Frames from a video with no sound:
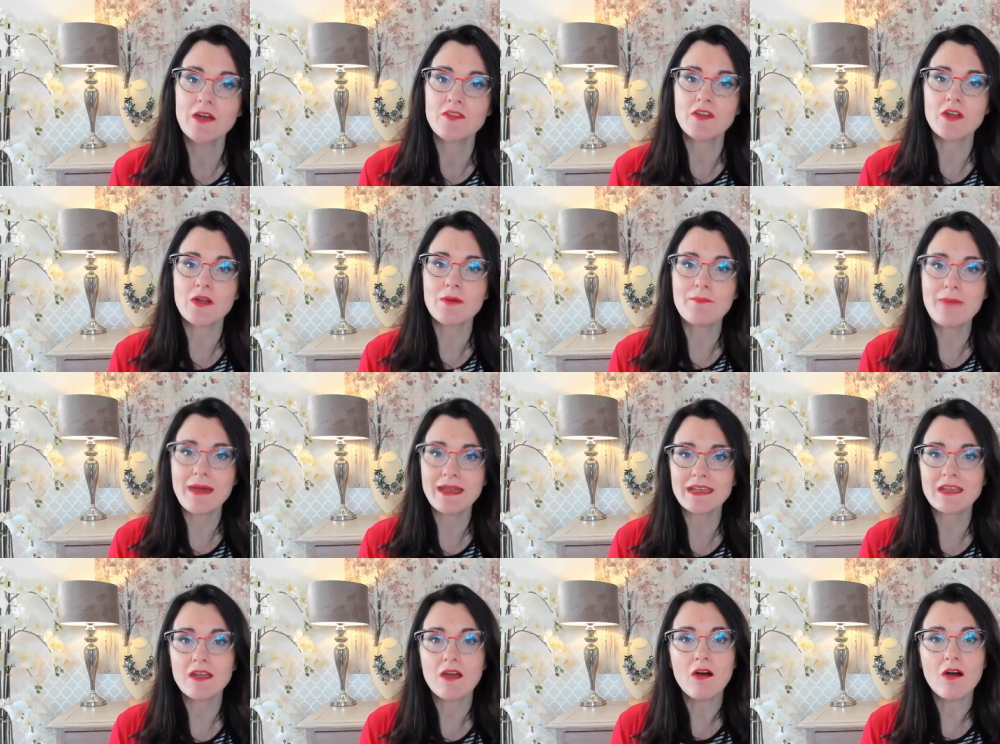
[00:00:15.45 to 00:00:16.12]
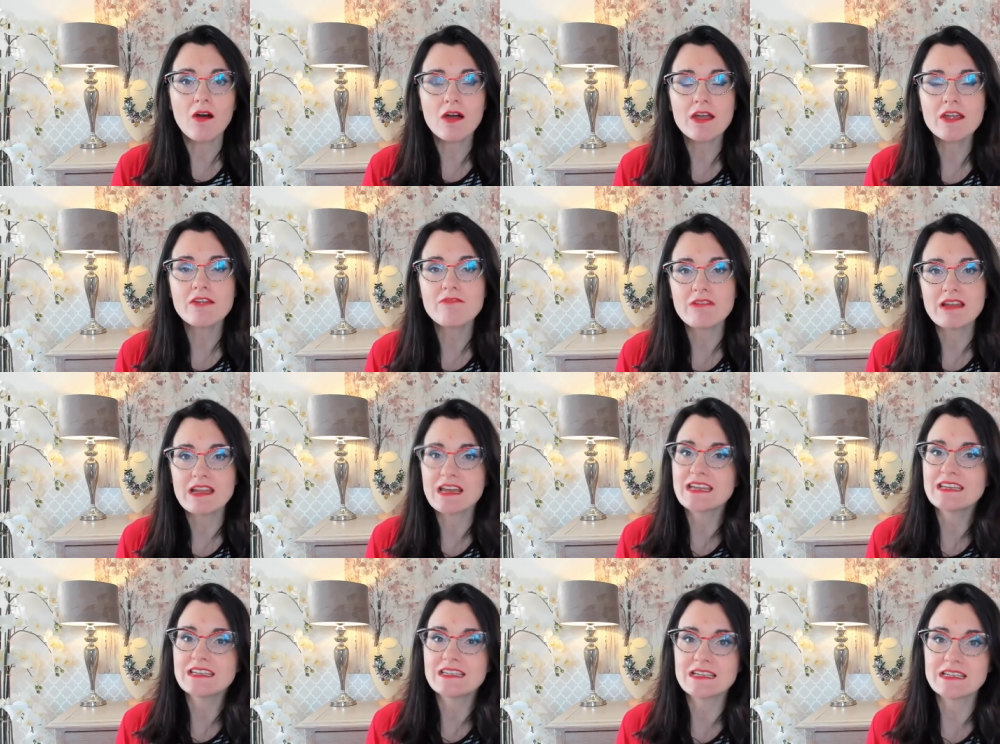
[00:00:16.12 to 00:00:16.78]
There are many
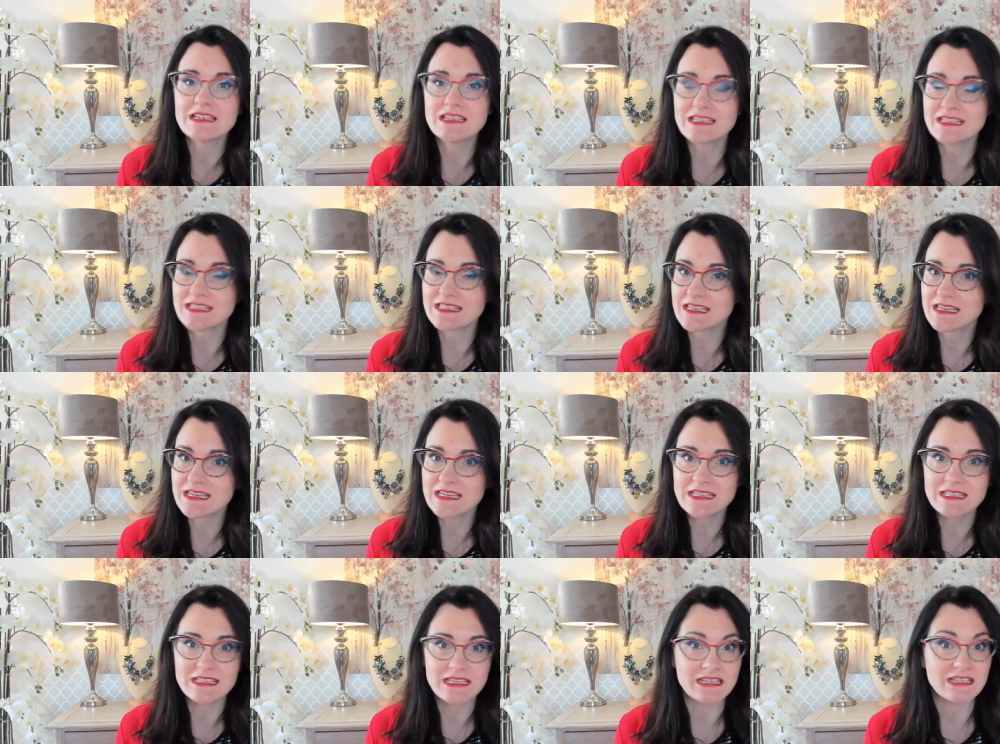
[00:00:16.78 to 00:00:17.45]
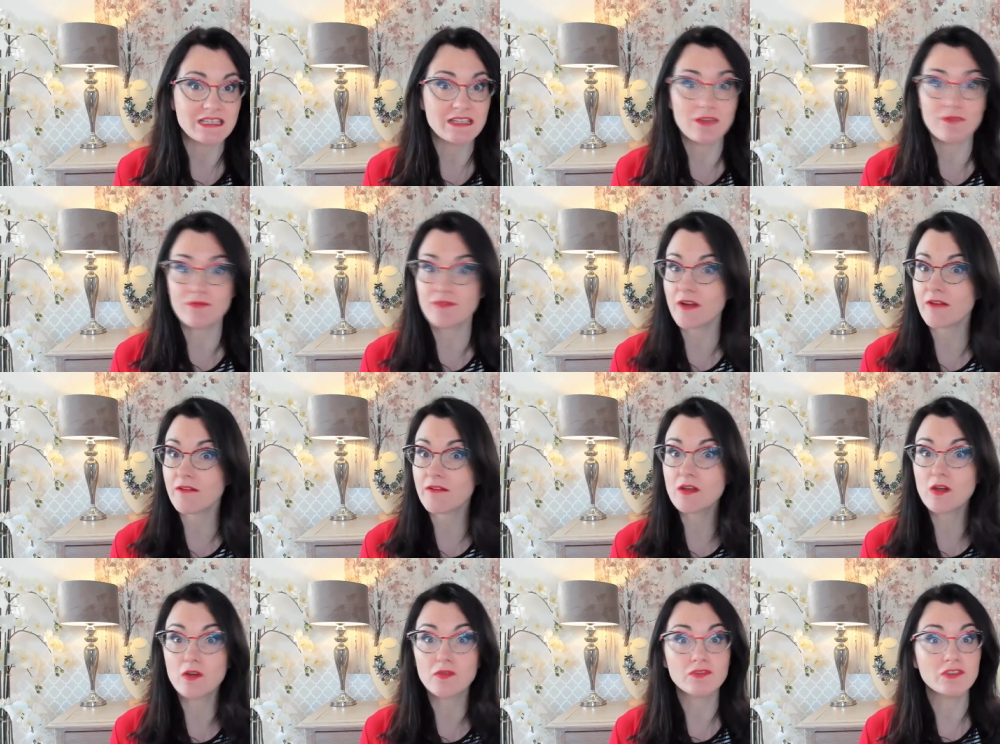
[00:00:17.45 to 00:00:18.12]
eye-related diseases that
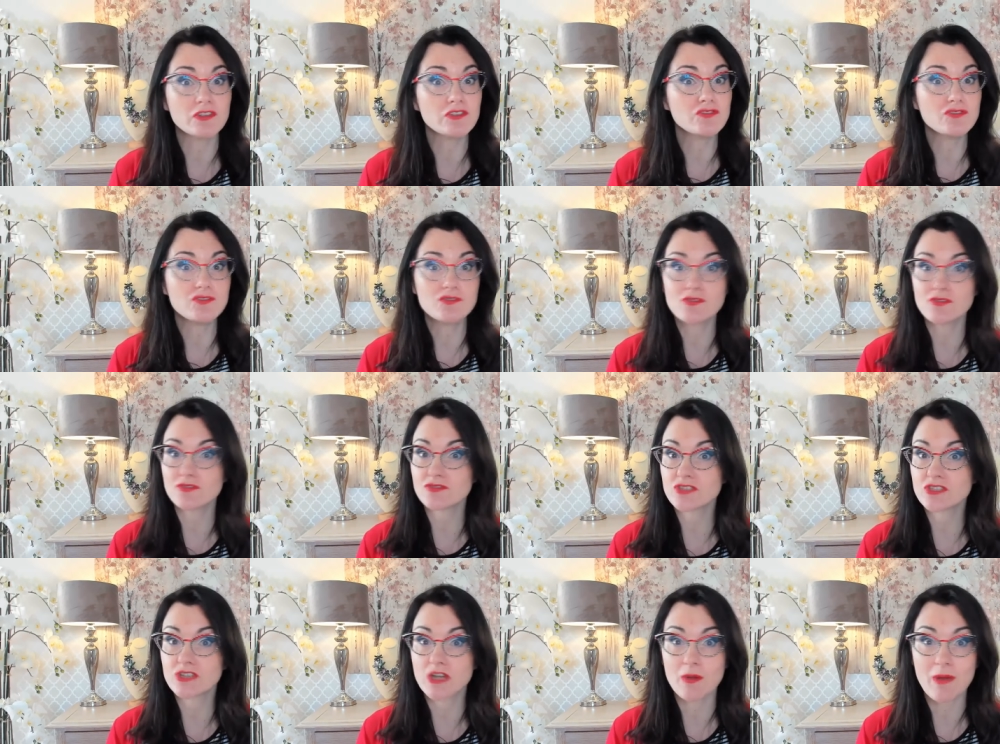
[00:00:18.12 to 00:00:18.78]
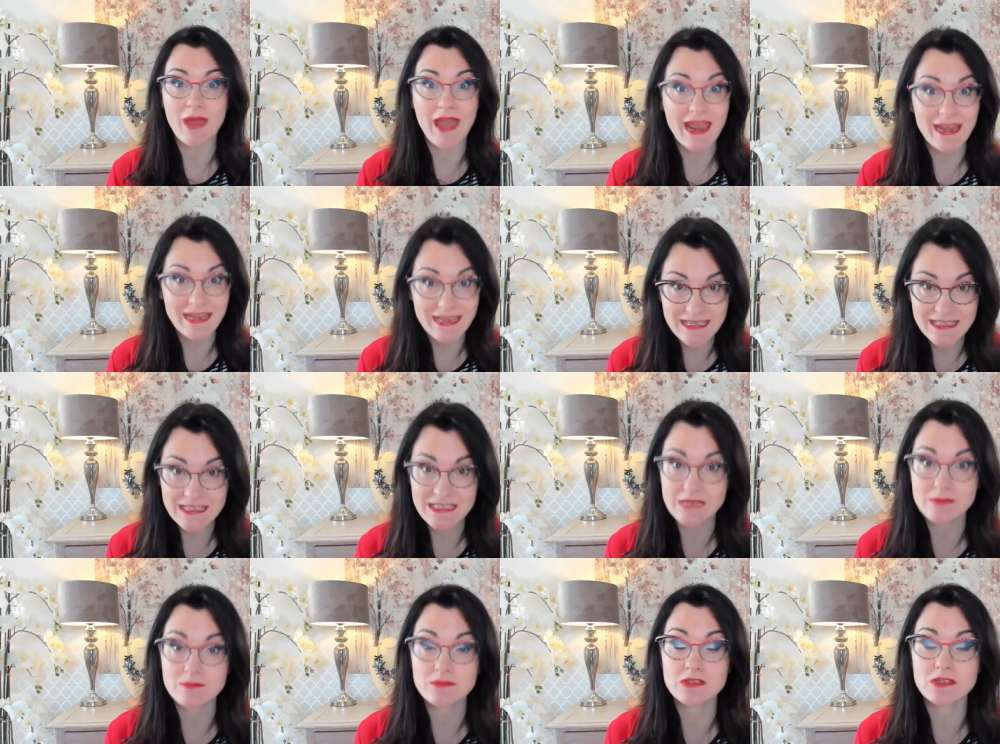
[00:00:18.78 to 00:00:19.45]
very often do not show any
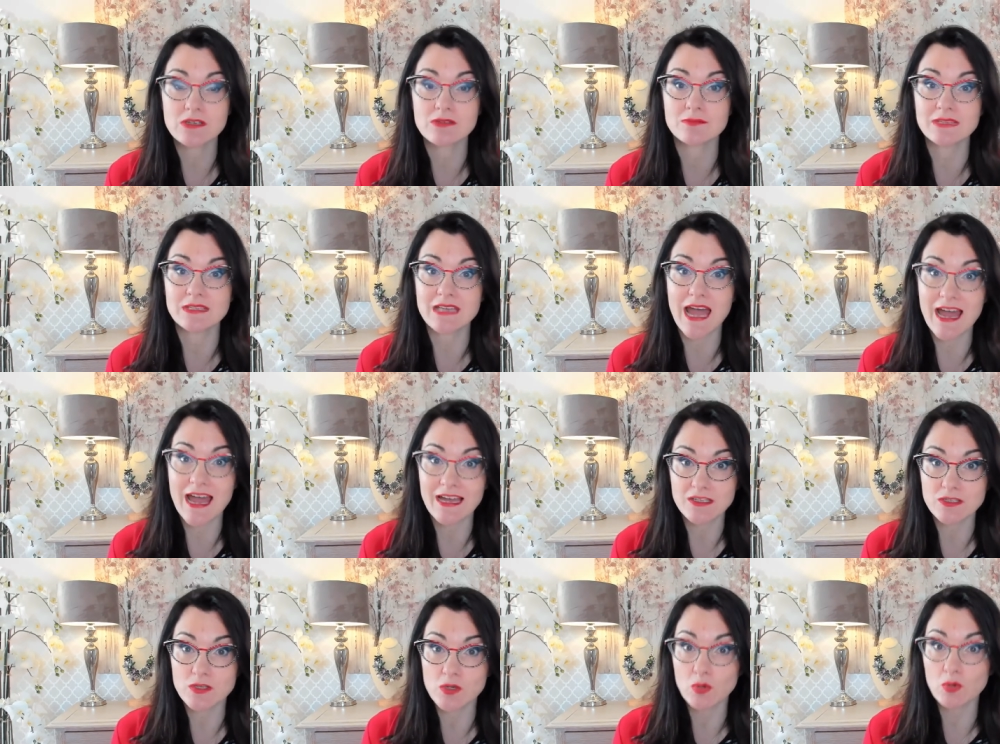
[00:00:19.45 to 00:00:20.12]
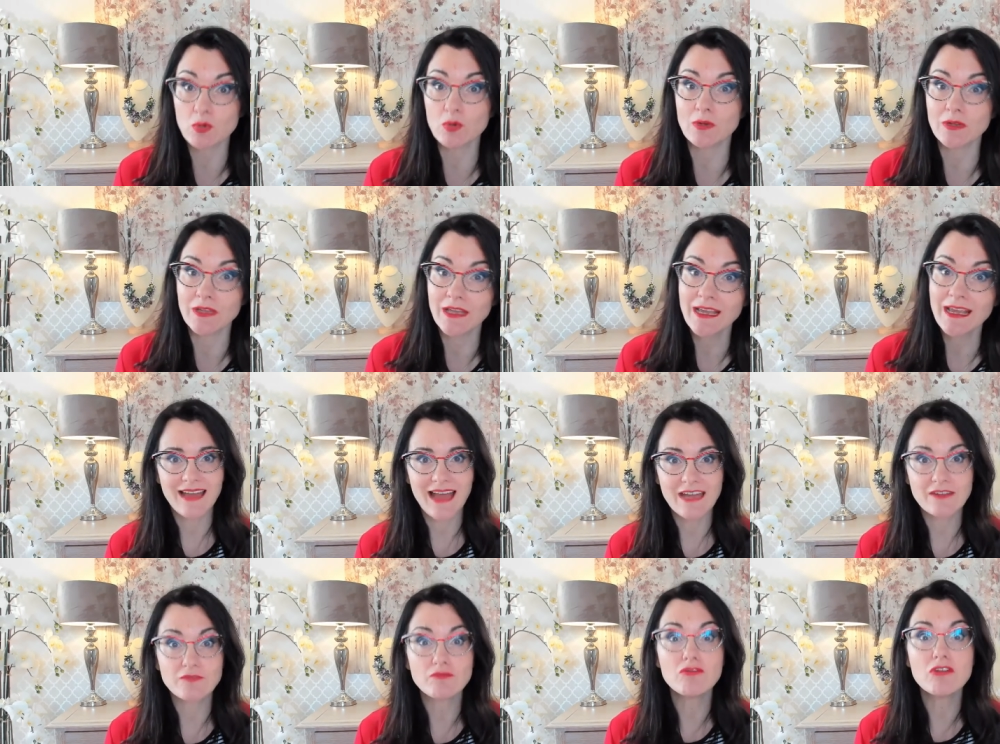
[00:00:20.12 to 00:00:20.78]
symptoms at all
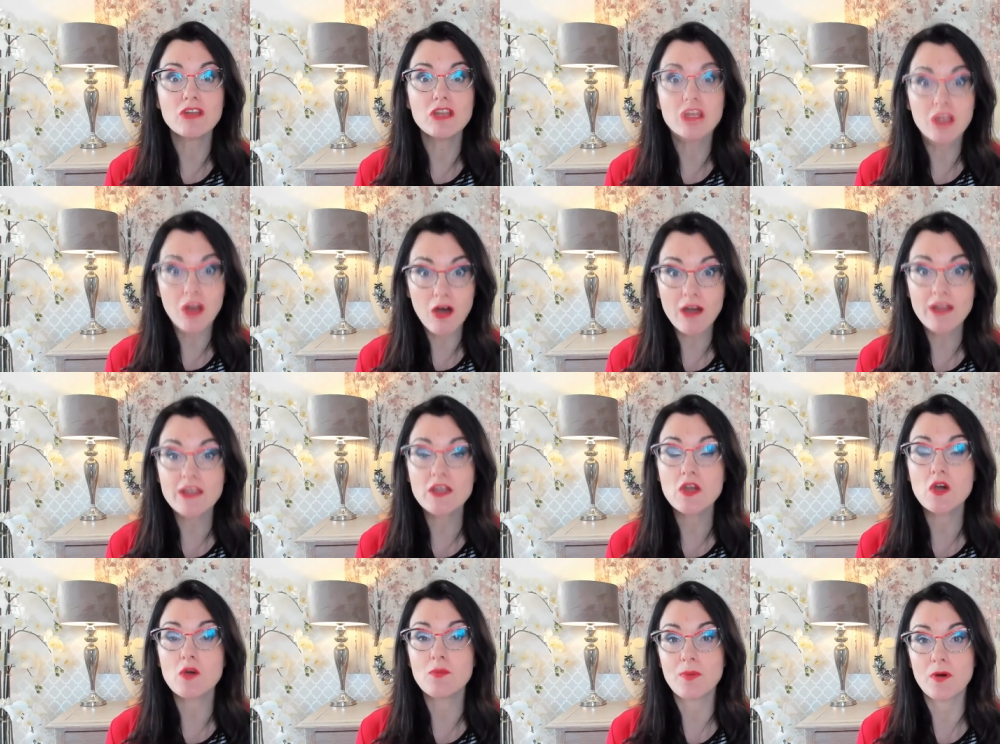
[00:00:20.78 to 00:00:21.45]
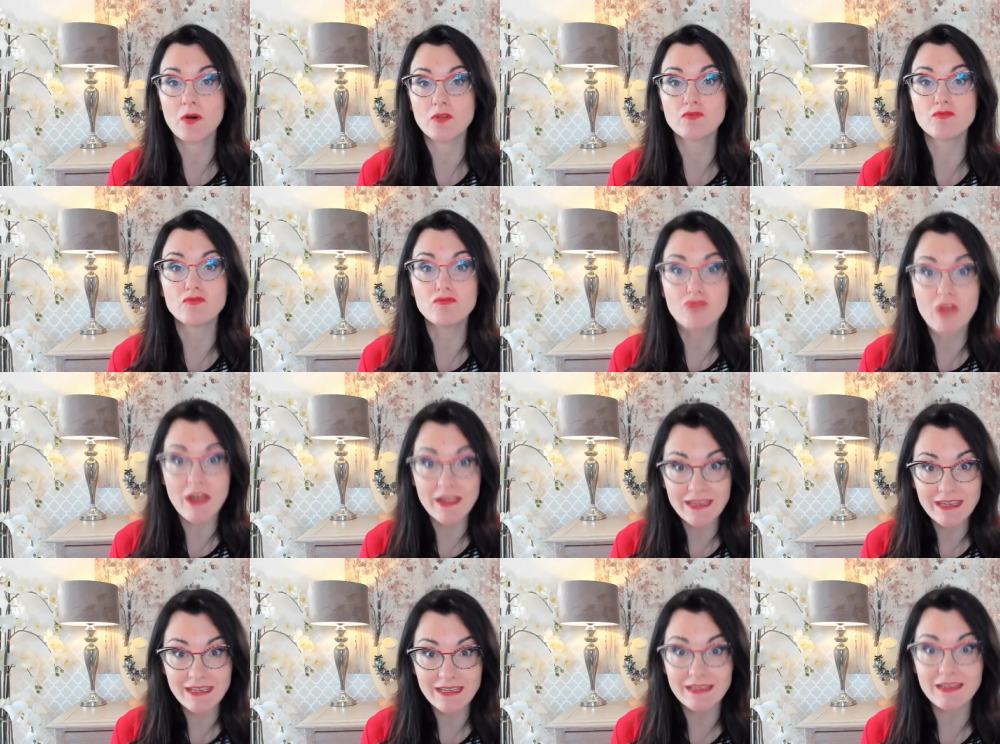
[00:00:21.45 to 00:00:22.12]
and rely upon
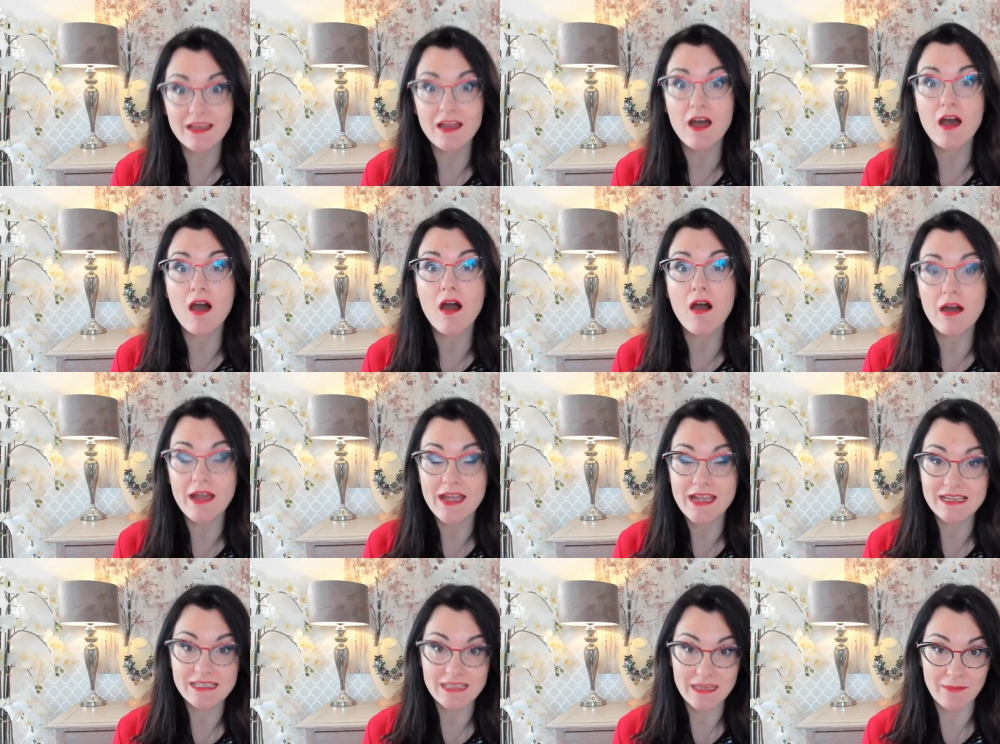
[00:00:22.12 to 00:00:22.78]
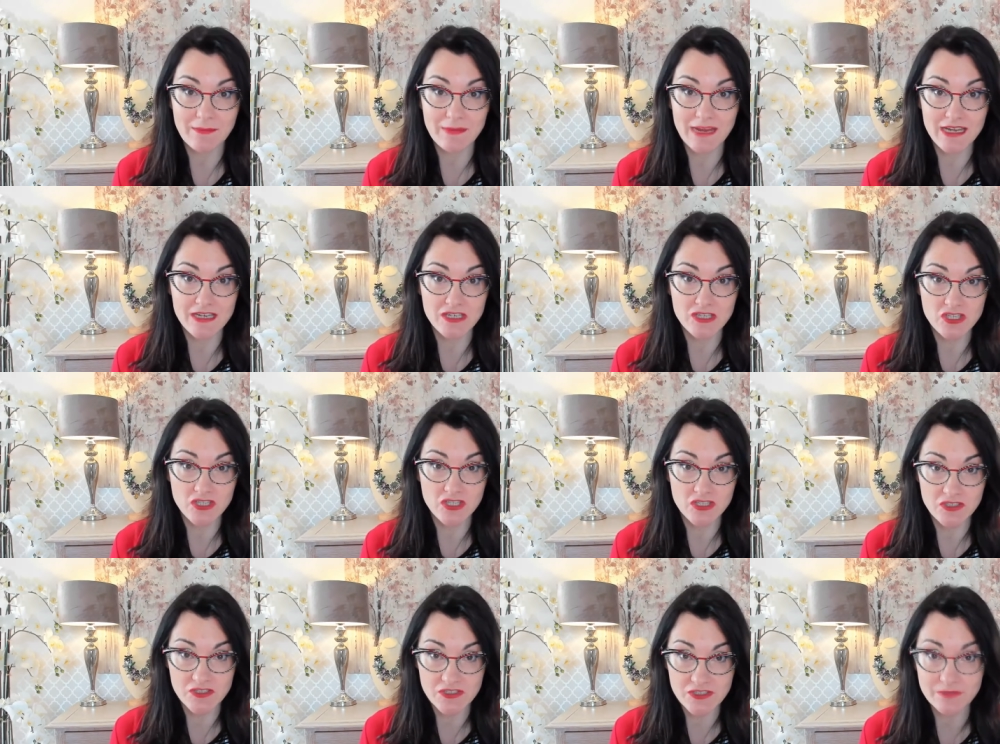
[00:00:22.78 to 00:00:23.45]
regular eye
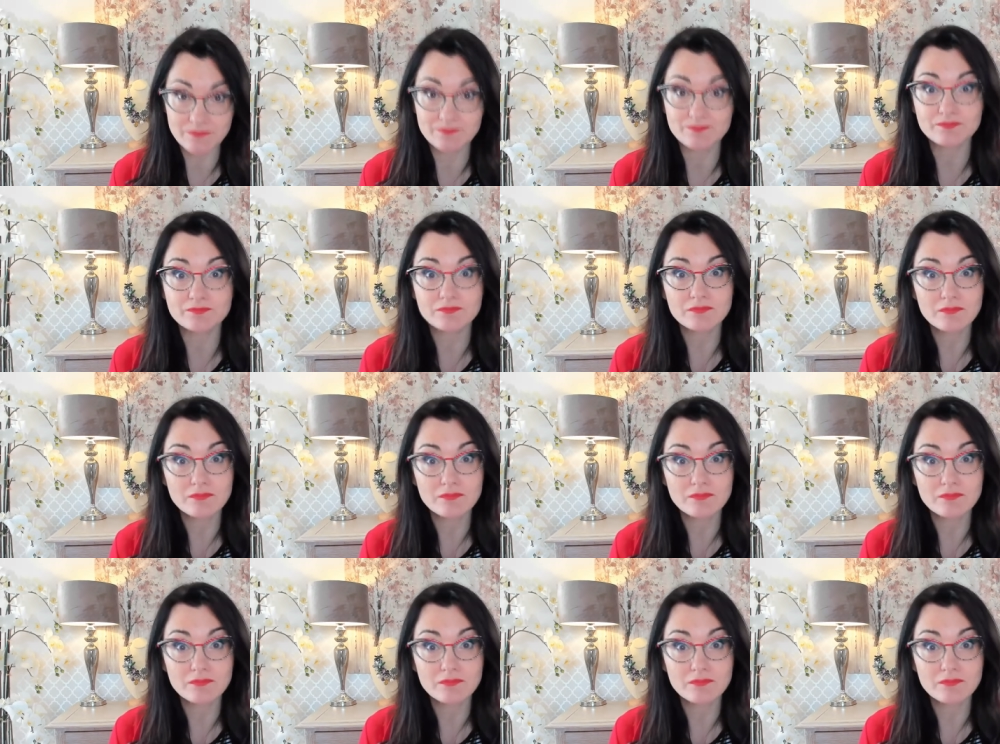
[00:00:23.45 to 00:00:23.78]
examinations